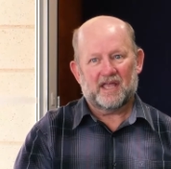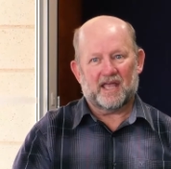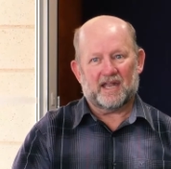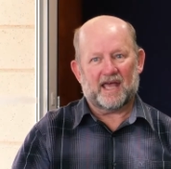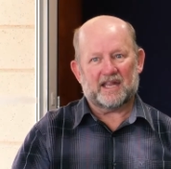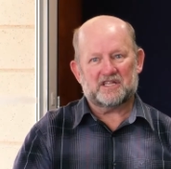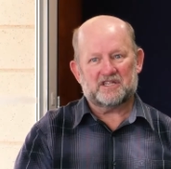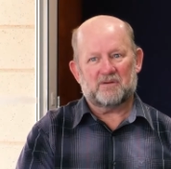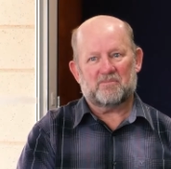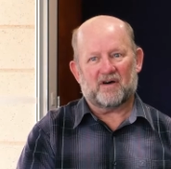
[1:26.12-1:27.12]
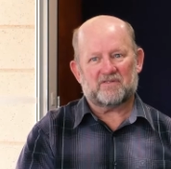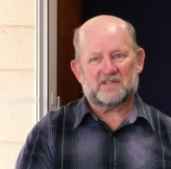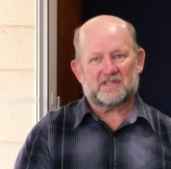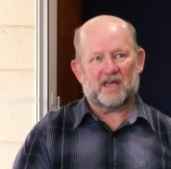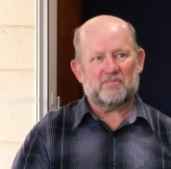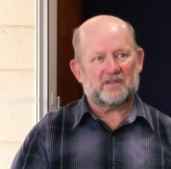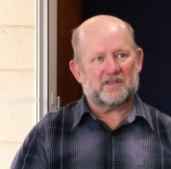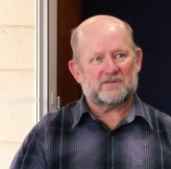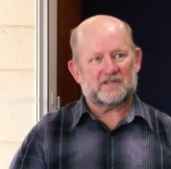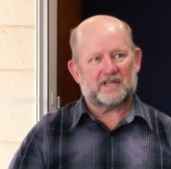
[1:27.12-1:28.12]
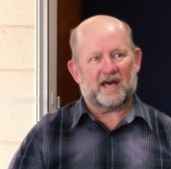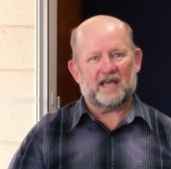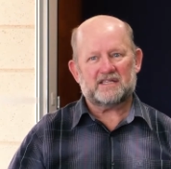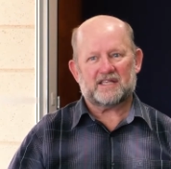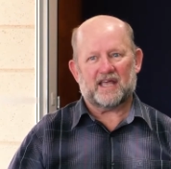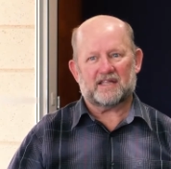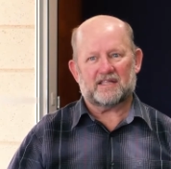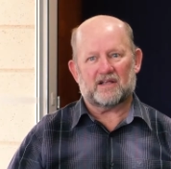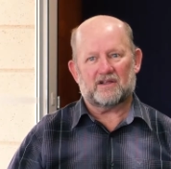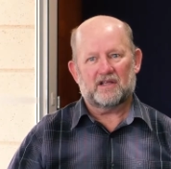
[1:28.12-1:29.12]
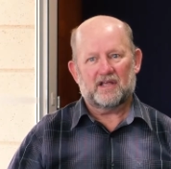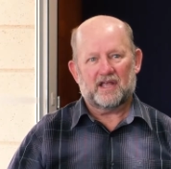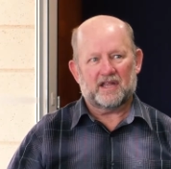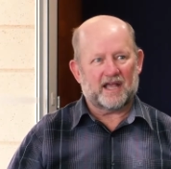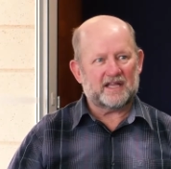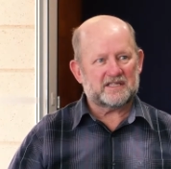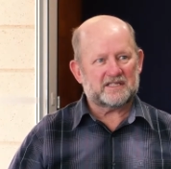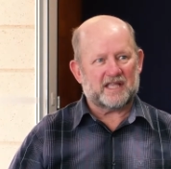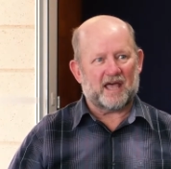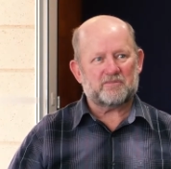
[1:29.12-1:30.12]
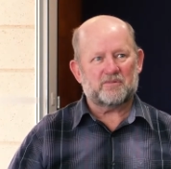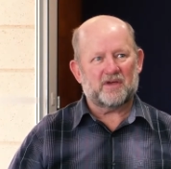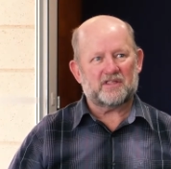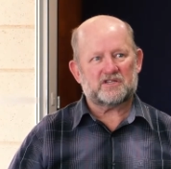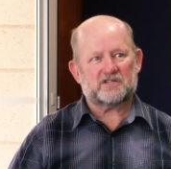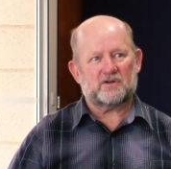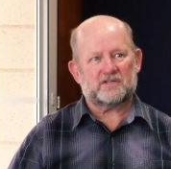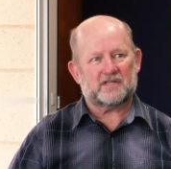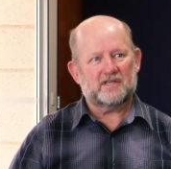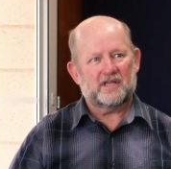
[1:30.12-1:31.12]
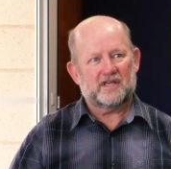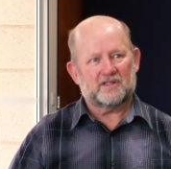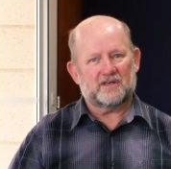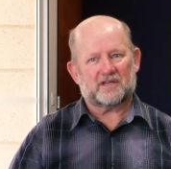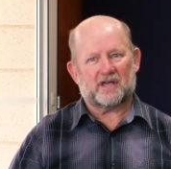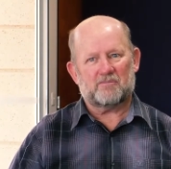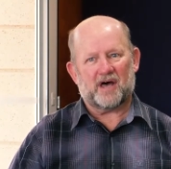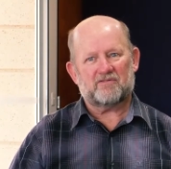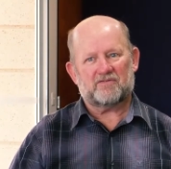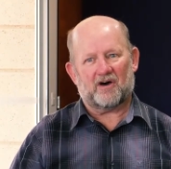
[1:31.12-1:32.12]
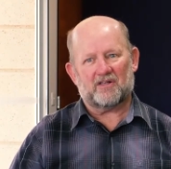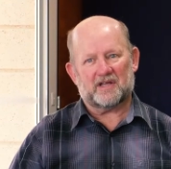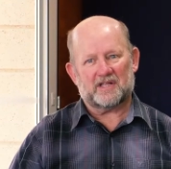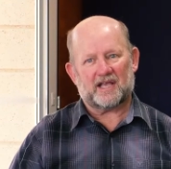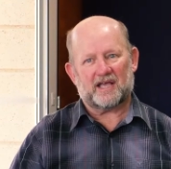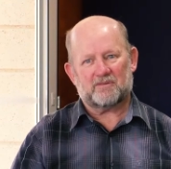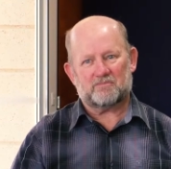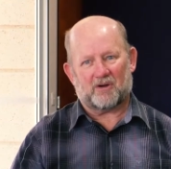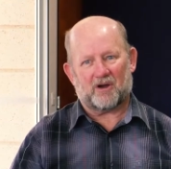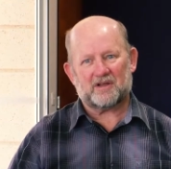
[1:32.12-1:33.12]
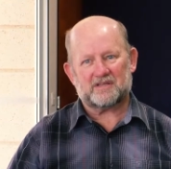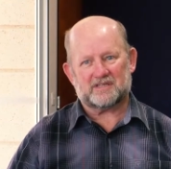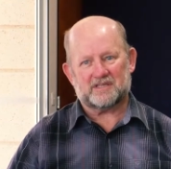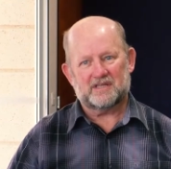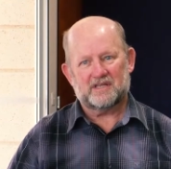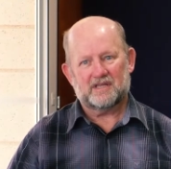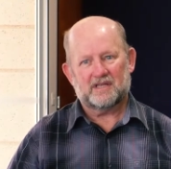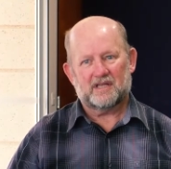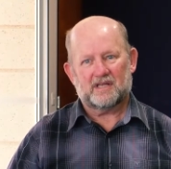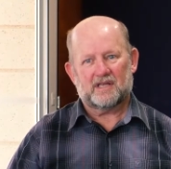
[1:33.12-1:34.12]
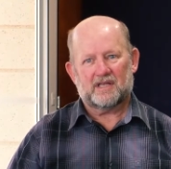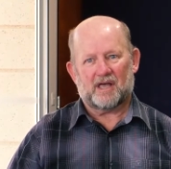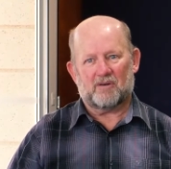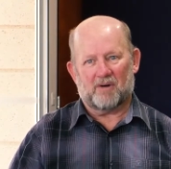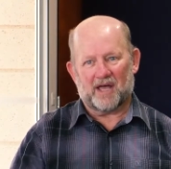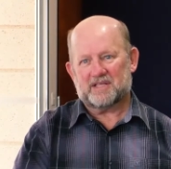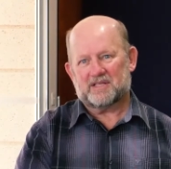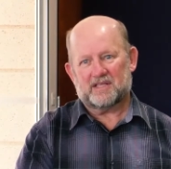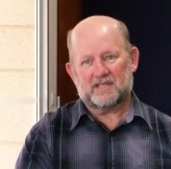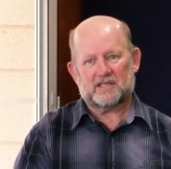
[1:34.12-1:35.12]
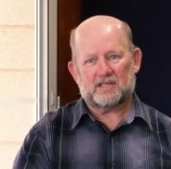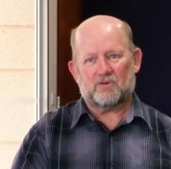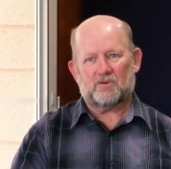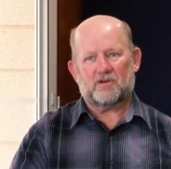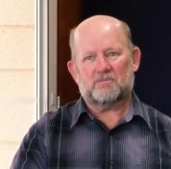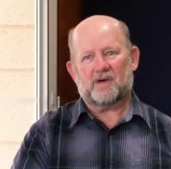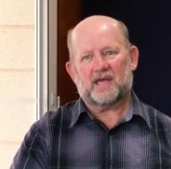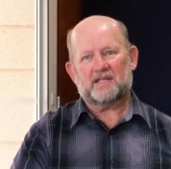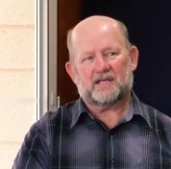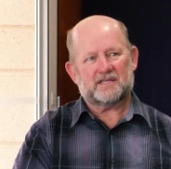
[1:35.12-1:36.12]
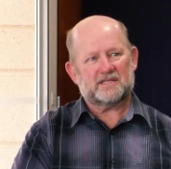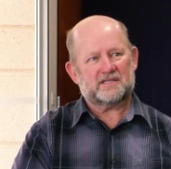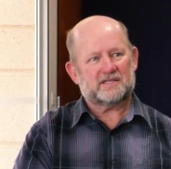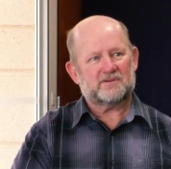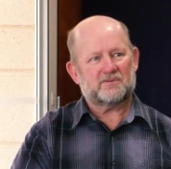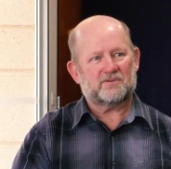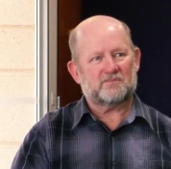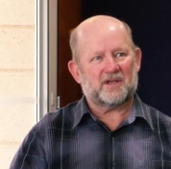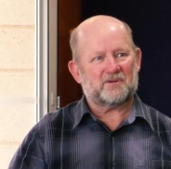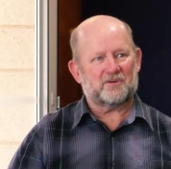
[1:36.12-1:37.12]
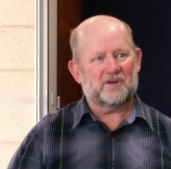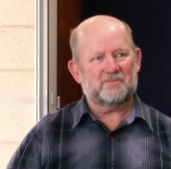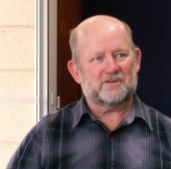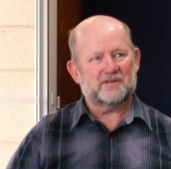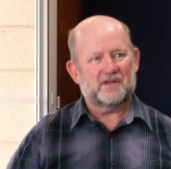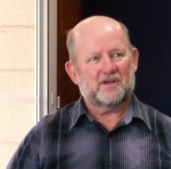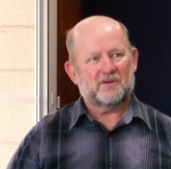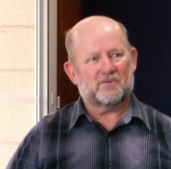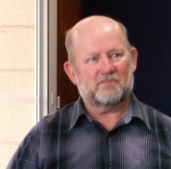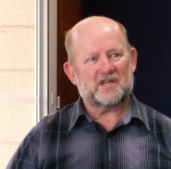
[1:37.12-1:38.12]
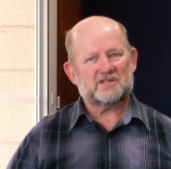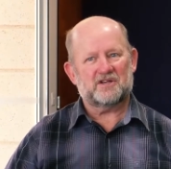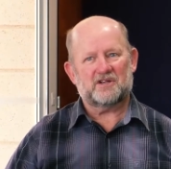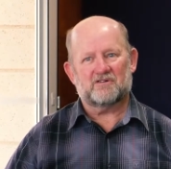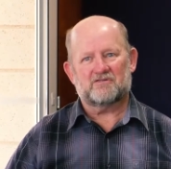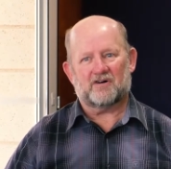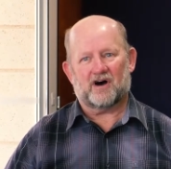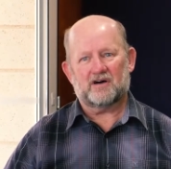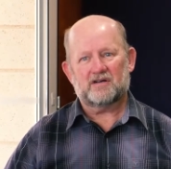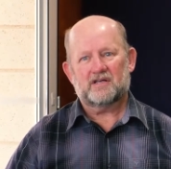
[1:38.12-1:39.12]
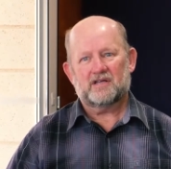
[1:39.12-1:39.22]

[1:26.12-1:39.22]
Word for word: And I had to jump off the side, but there's a guy standing there. And I just tapped him on the shoulder and said, look, I might fall I got Parkinson. I might, he said, don't worry, mate. I just, we'll make room and we'll make sure you don't fall.